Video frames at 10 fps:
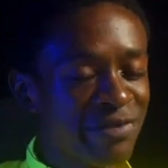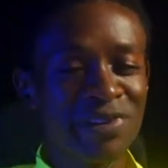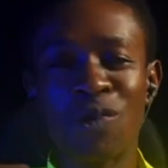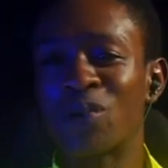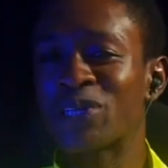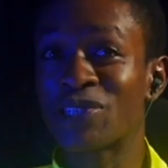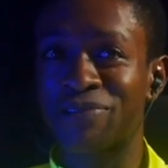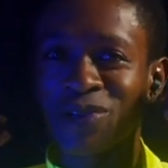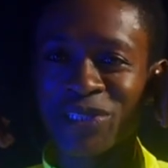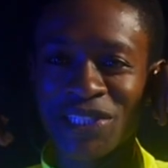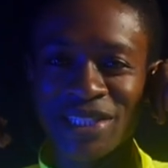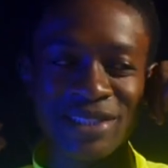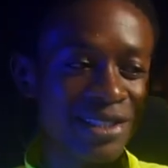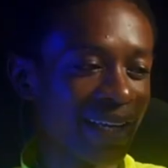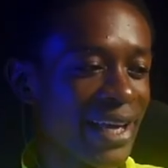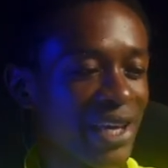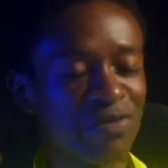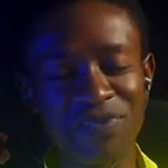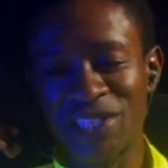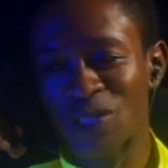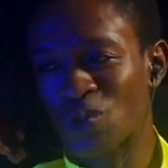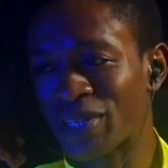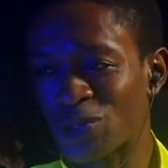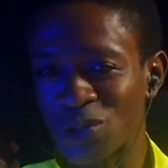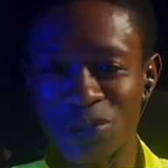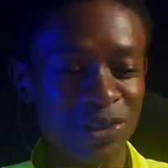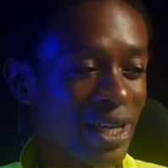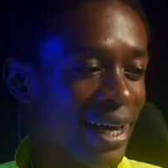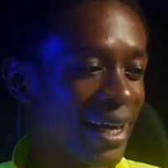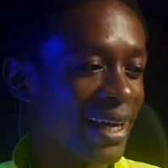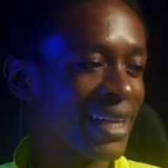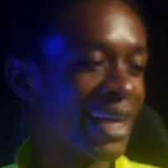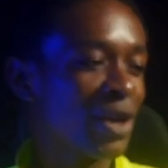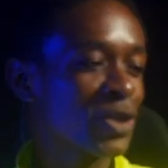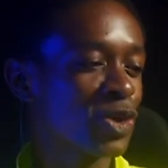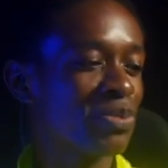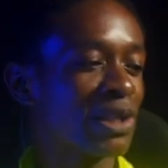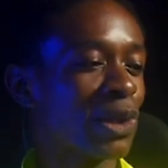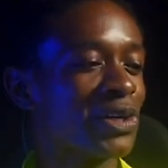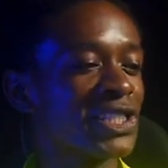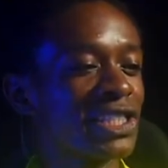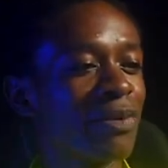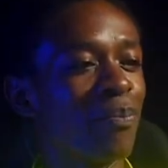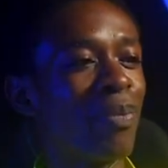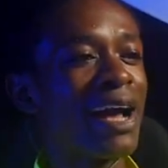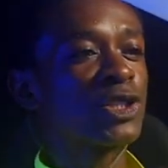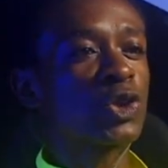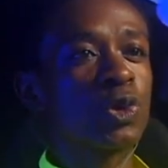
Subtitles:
are different ways of launching a fixed wing drone. It can also be launched by